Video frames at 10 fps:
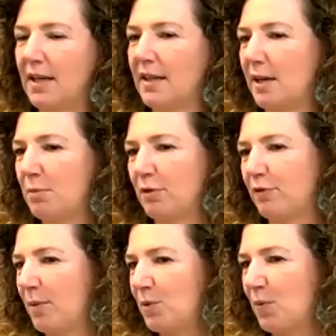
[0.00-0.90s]
they
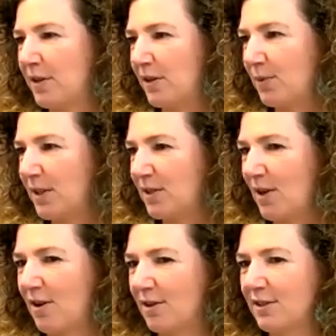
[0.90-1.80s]
performed 1 to 3
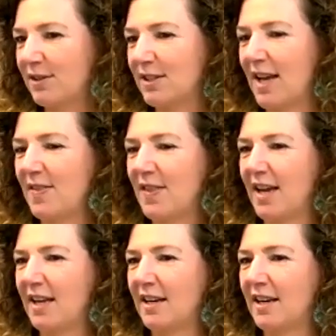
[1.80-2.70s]
songs and
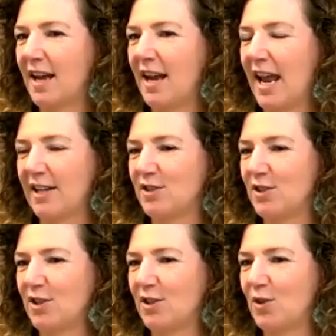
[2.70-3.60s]
then
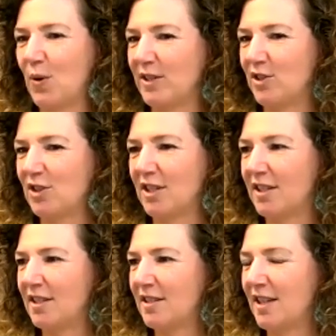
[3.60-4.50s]
answered
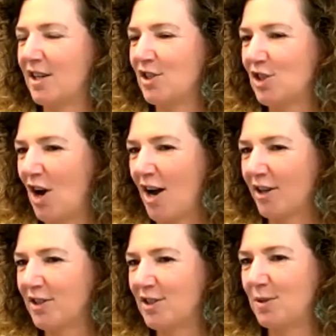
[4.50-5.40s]
questions and
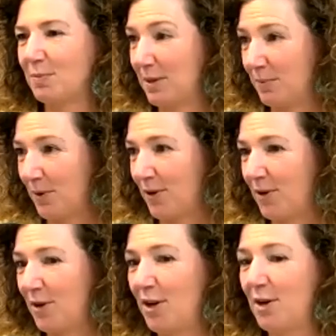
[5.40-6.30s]
talked to
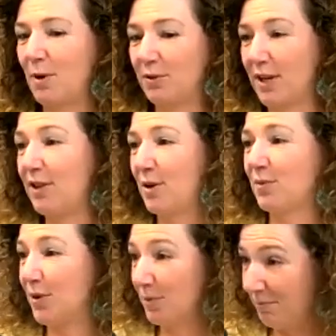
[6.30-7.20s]
people both in the
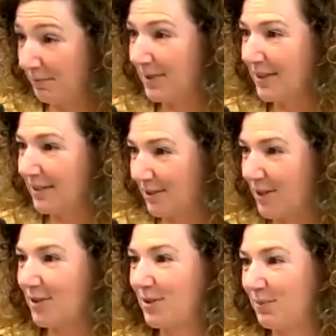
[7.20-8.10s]
room.
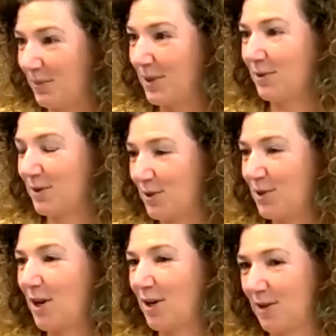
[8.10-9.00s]
So, you know, it was a
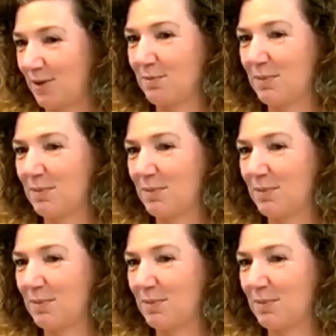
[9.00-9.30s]
studio, there were